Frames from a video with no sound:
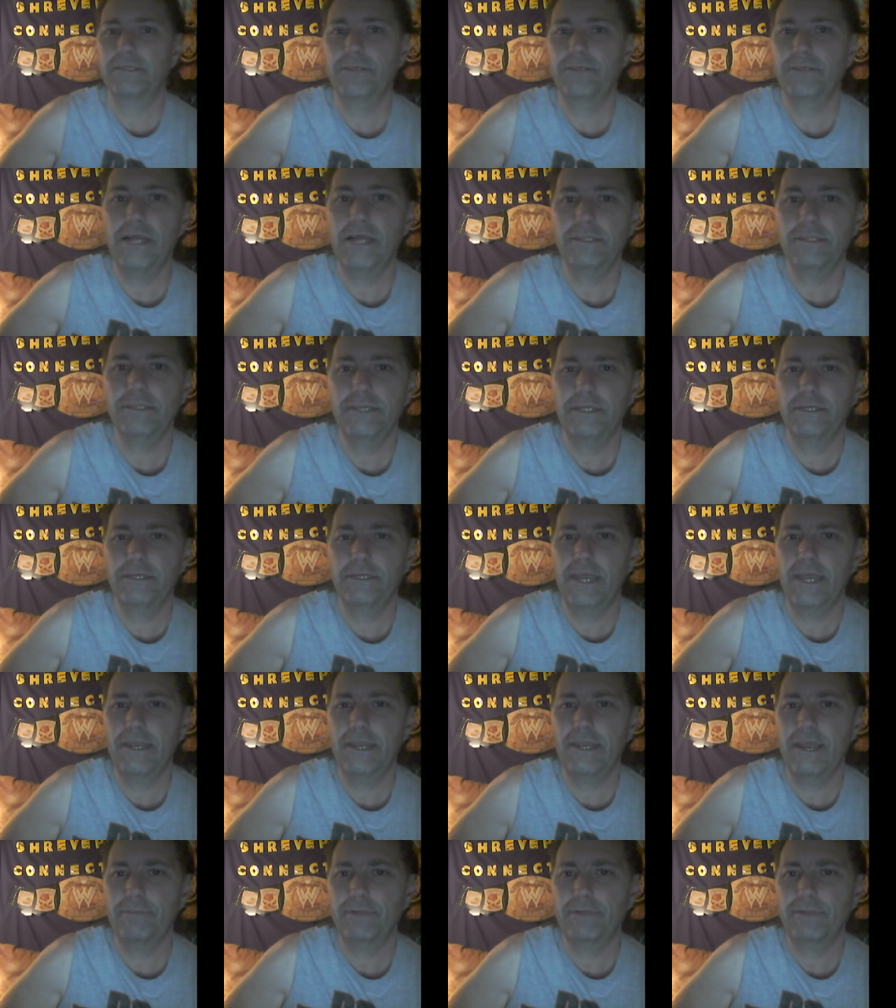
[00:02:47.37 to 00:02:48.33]
as John Cena,
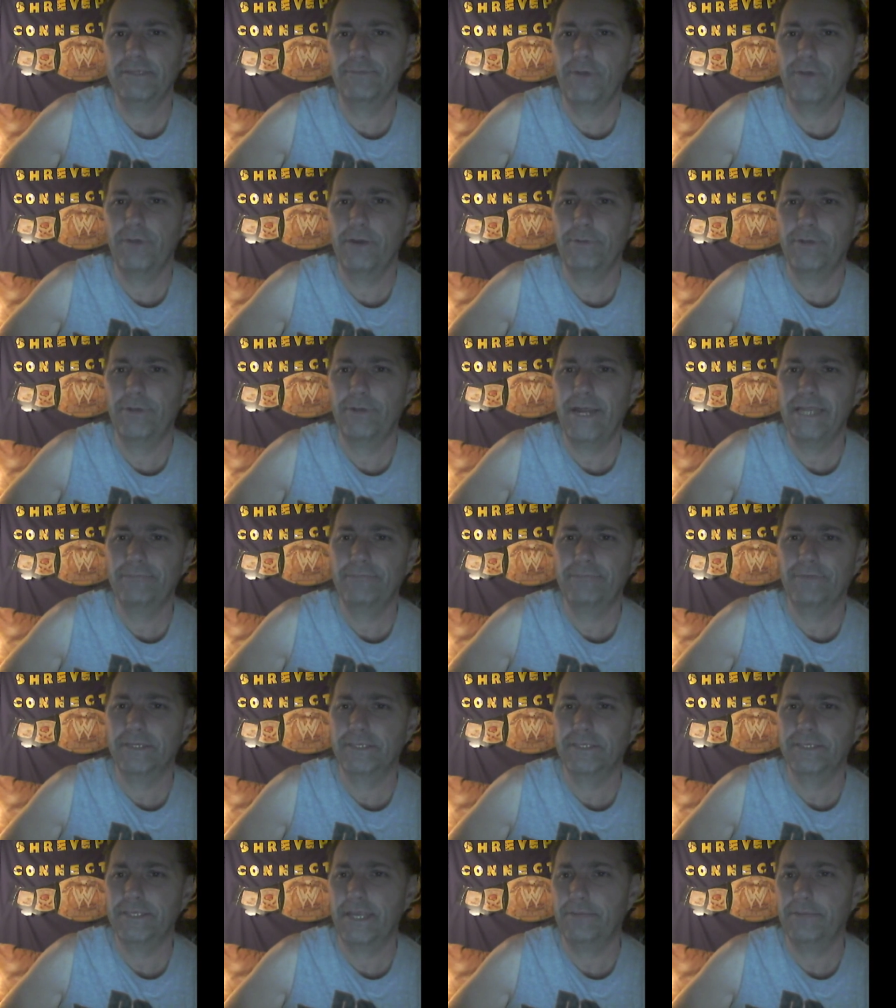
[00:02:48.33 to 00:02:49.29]
Dean Ambrose, and Roman Reigns
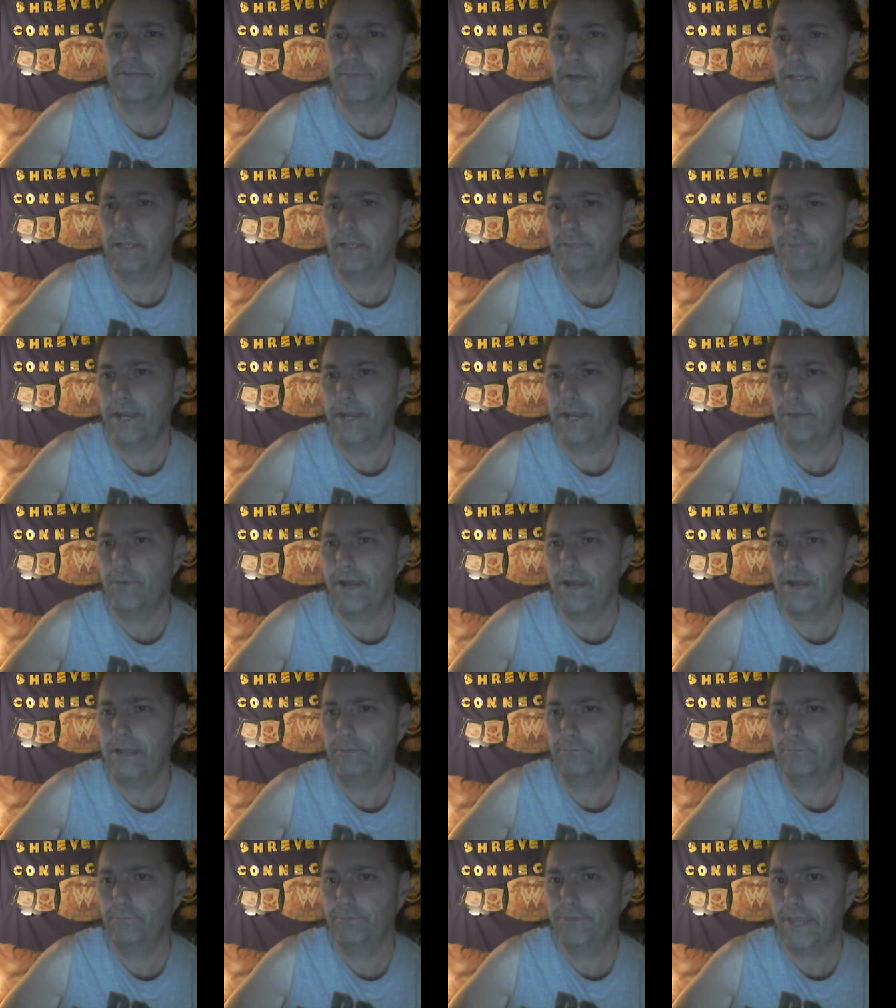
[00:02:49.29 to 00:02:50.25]
versus Seth Rollins, Bray
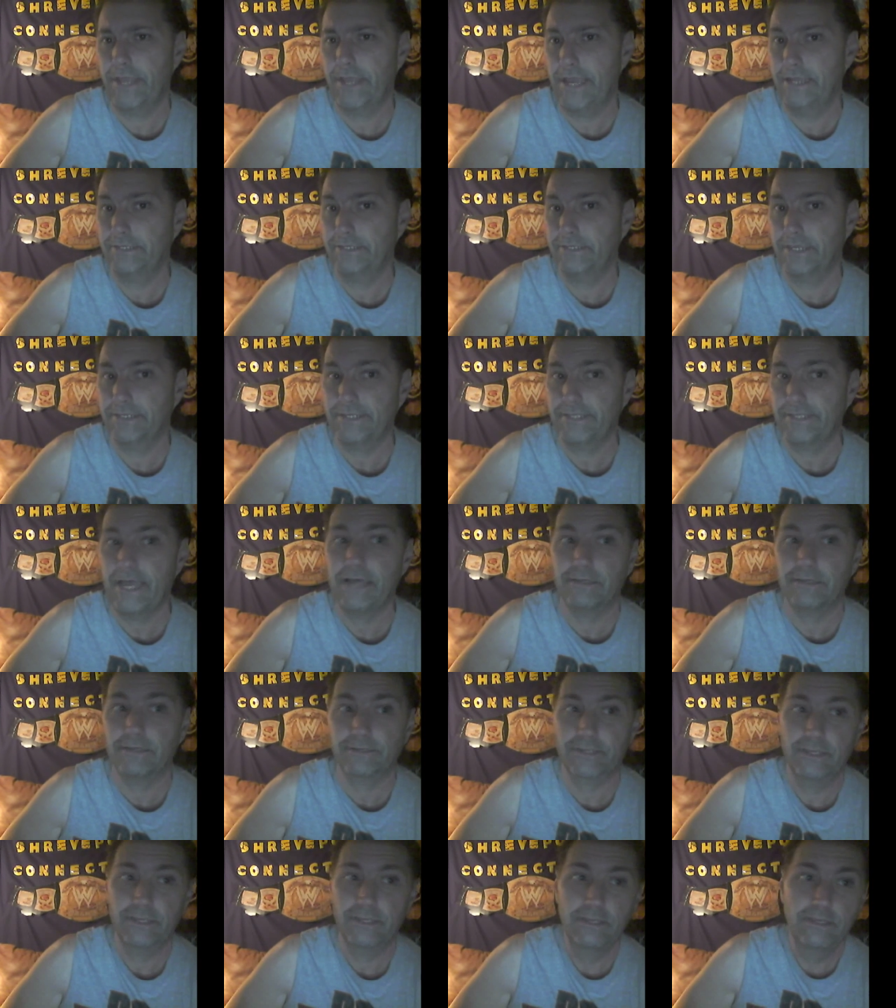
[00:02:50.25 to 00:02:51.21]
Wyatt, and AJ
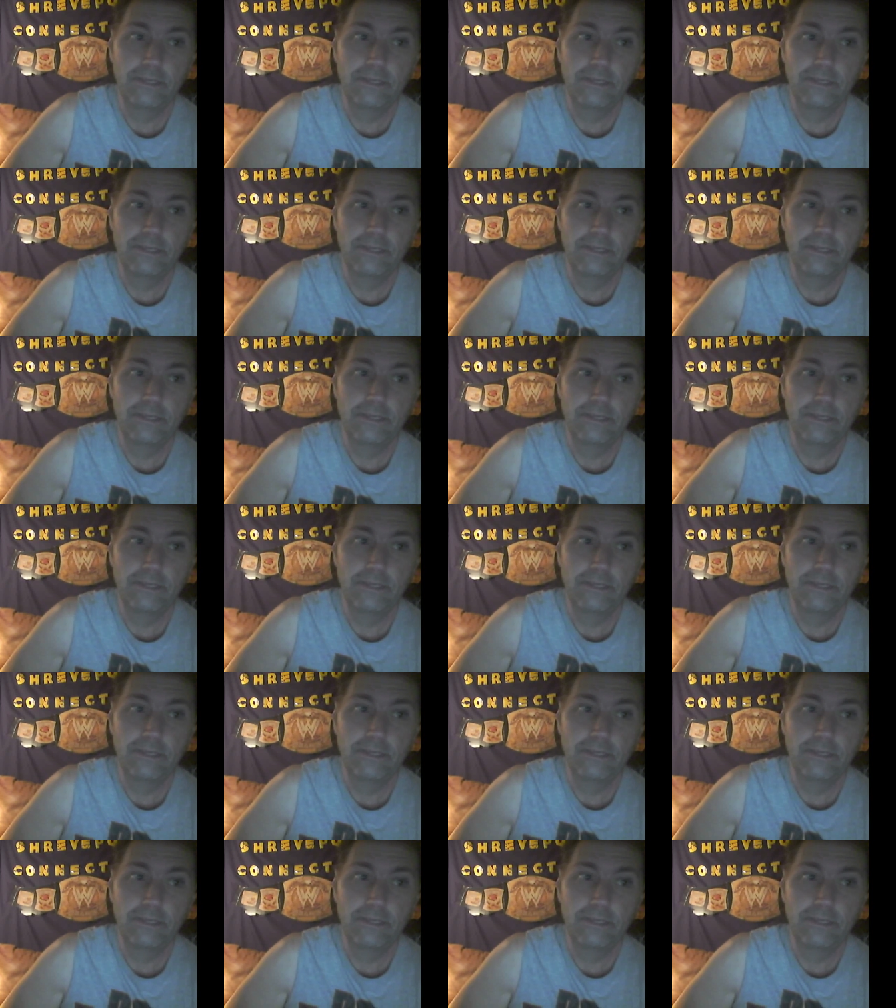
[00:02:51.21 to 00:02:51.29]
Styles.